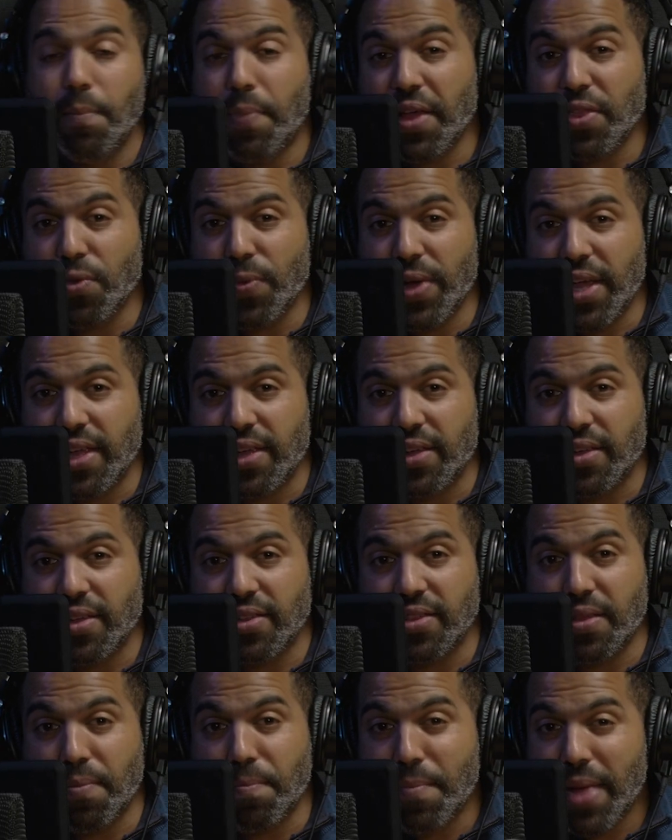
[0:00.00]
By the way,
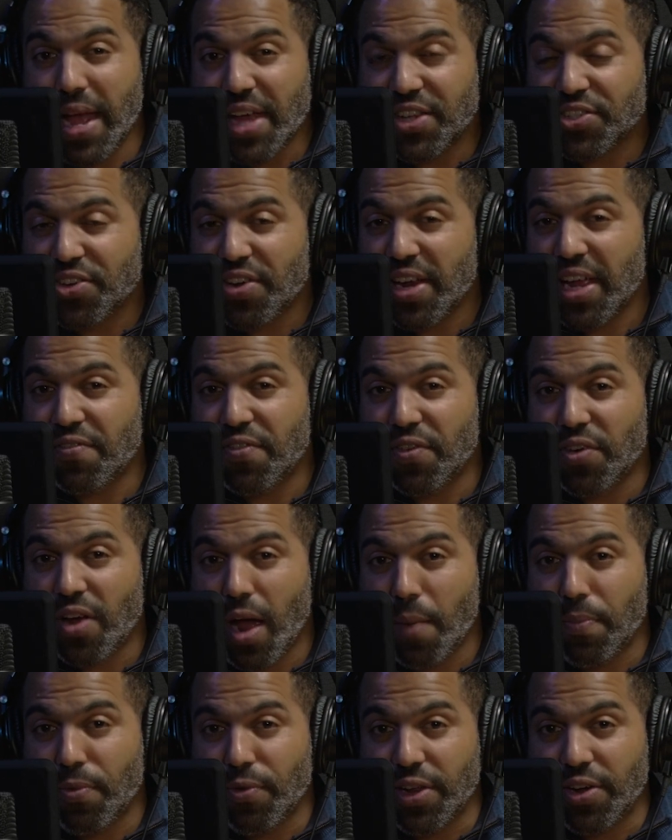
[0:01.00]
the master headphone
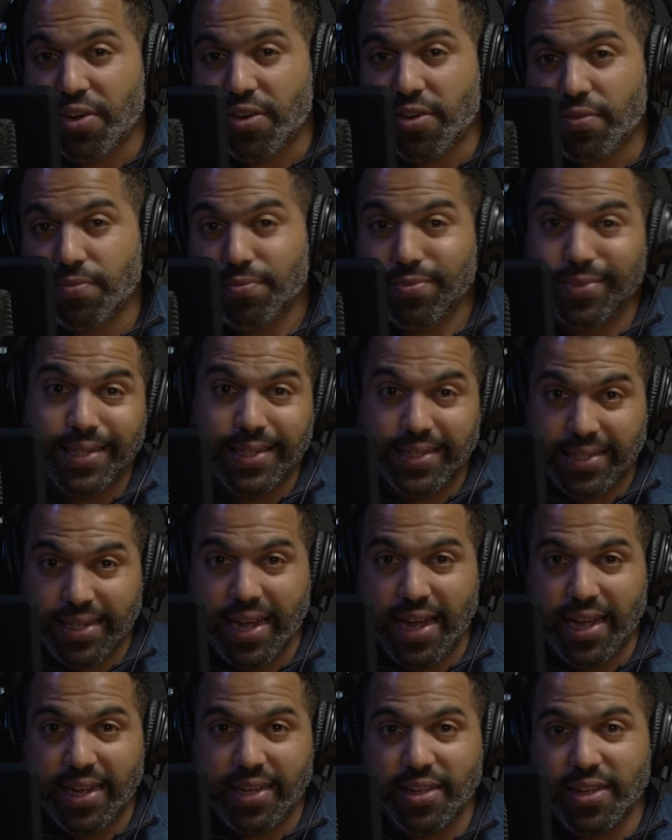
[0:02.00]
operator, this
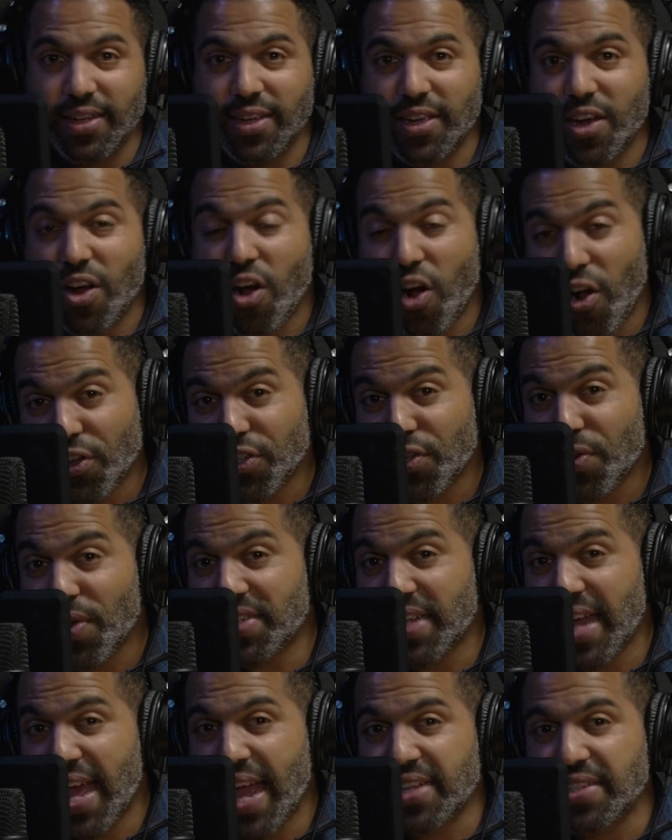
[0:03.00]
guy, also
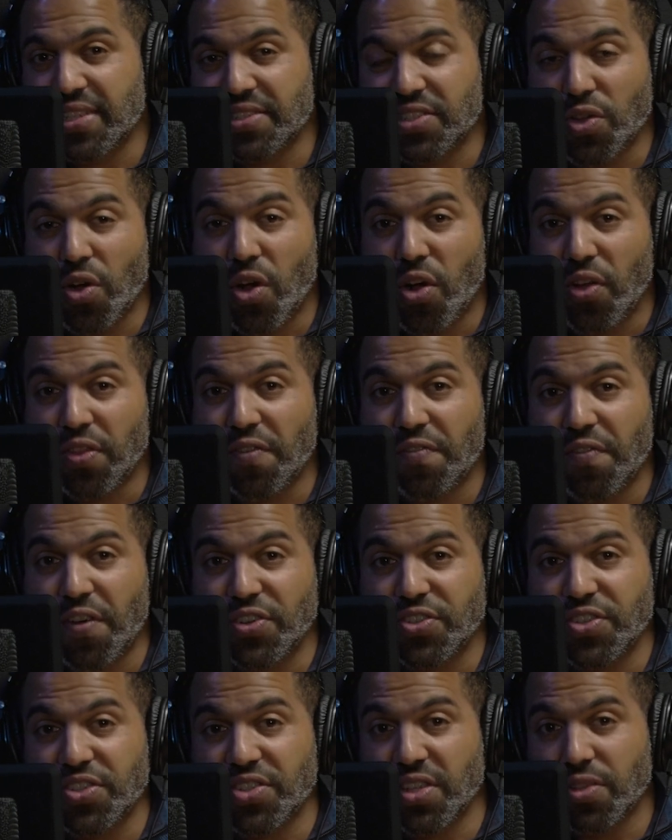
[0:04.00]
has access to all the
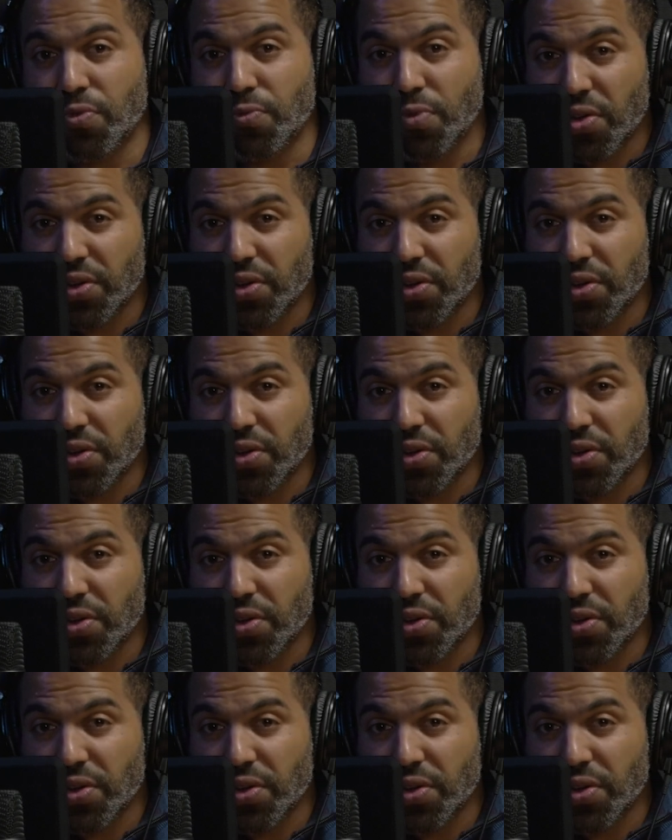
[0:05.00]
functions on the